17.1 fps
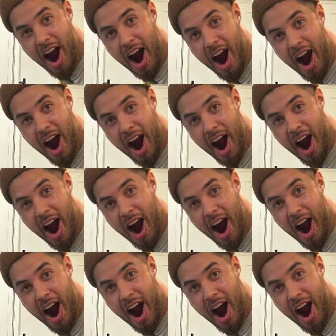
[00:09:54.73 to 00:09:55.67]

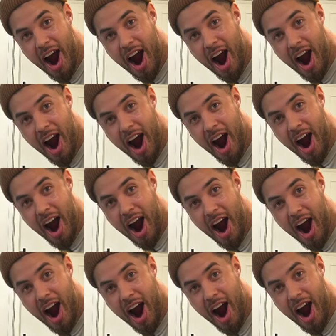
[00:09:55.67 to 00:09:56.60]

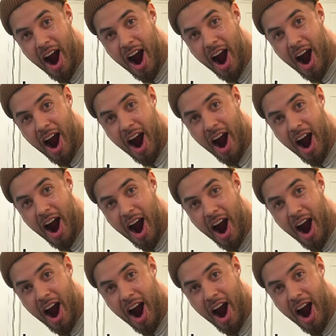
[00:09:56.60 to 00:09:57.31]
(no one is talking)